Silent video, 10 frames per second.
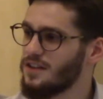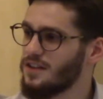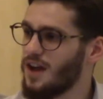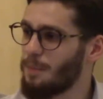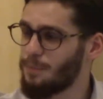
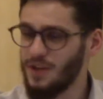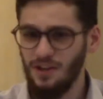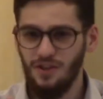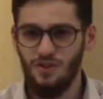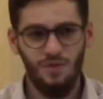
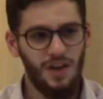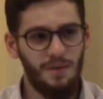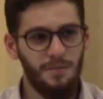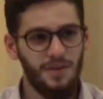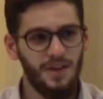appealing to
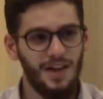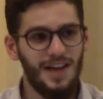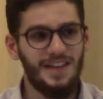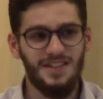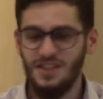him,
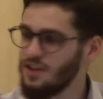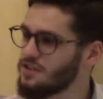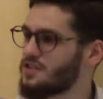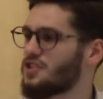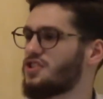he
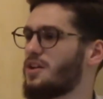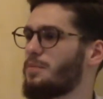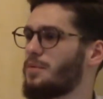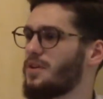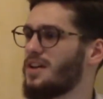steals the
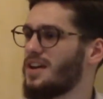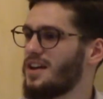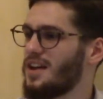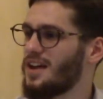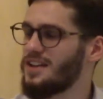ship,
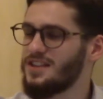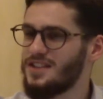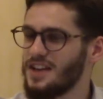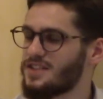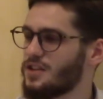and he
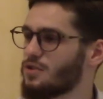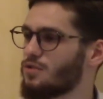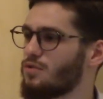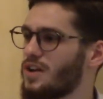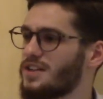takes the
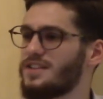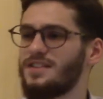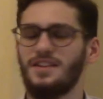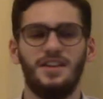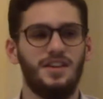crew and
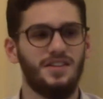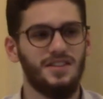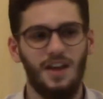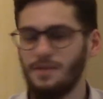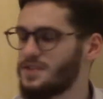he
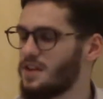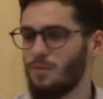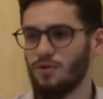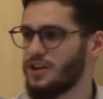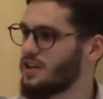enslaves them
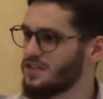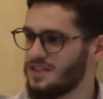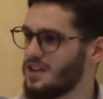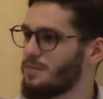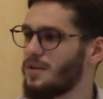or kills
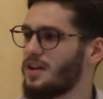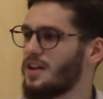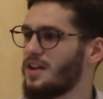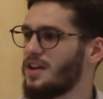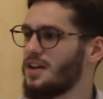them.
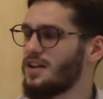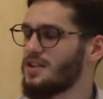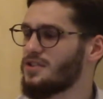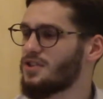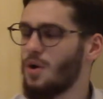
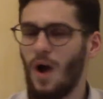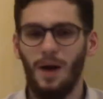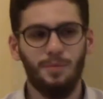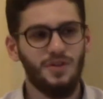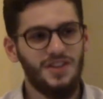So
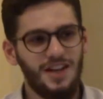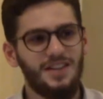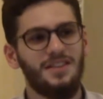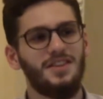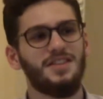I
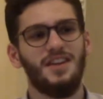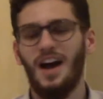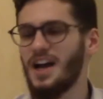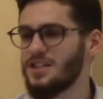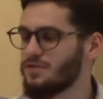protected these
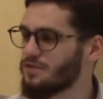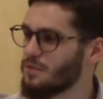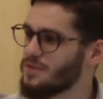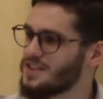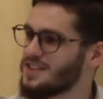guys
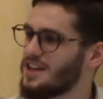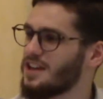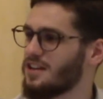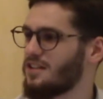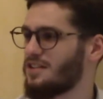from this
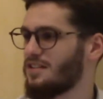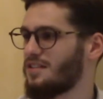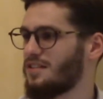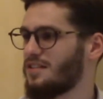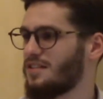king.
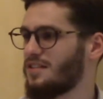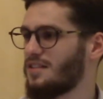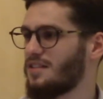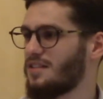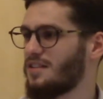
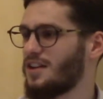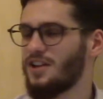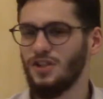And Allah